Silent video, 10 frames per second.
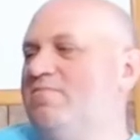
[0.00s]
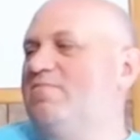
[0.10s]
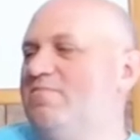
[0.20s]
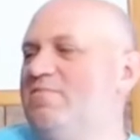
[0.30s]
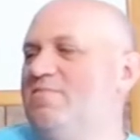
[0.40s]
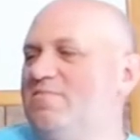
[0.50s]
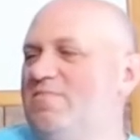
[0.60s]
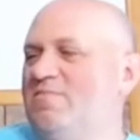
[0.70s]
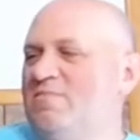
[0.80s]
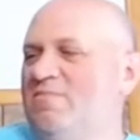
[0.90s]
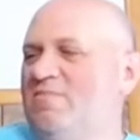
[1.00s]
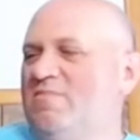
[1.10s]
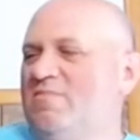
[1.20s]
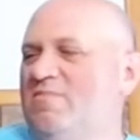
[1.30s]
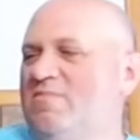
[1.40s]

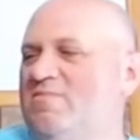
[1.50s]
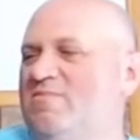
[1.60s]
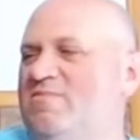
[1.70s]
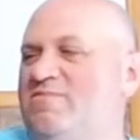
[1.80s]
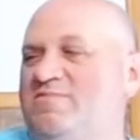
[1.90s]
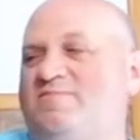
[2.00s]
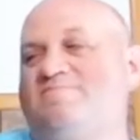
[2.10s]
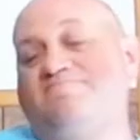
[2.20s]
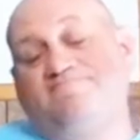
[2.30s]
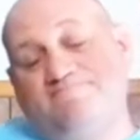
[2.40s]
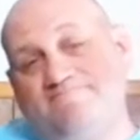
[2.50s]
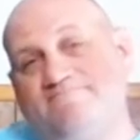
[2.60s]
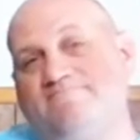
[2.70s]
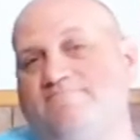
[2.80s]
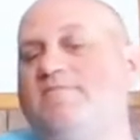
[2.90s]

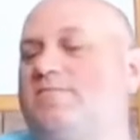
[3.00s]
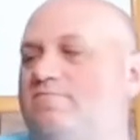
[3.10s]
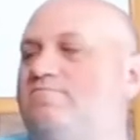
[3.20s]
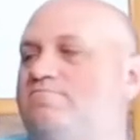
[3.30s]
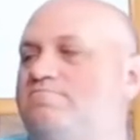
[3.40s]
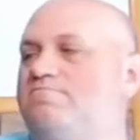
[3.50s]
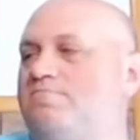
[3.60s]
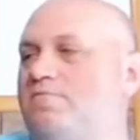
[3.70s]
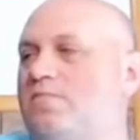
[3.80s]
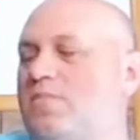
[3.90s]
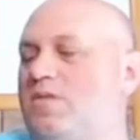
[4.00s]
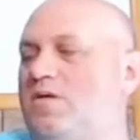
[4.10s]
This person isn't speaking.